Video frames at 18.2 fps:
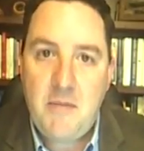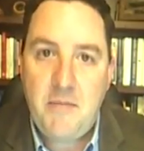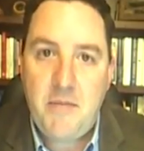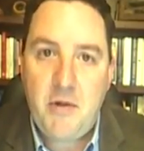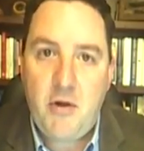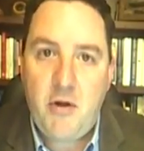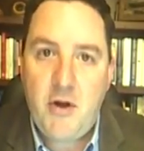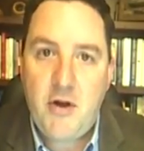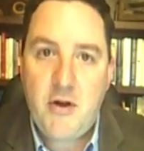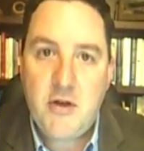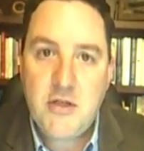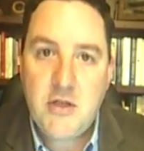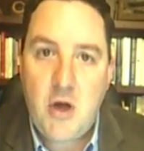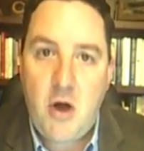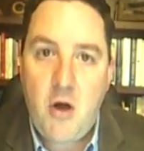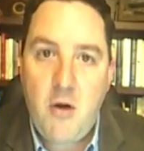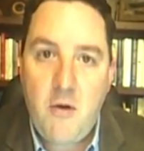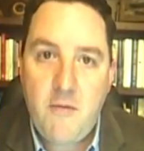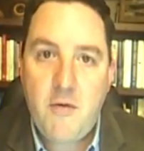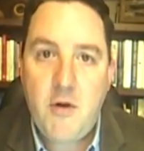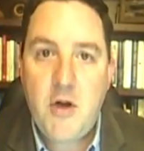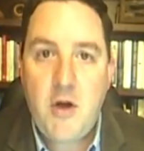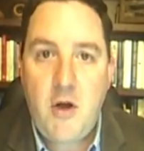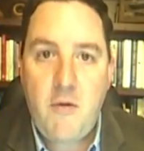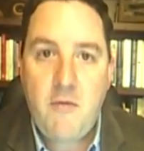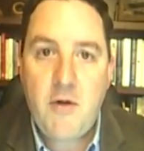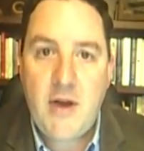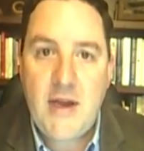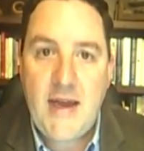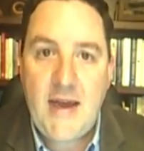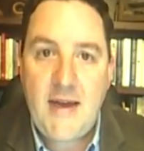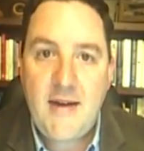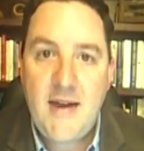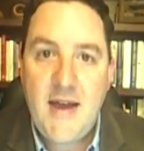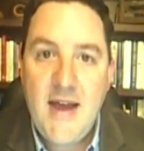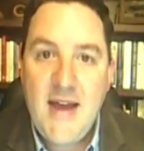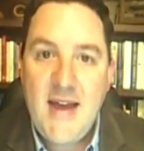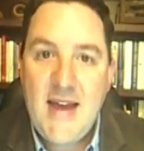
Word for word: employers over and over again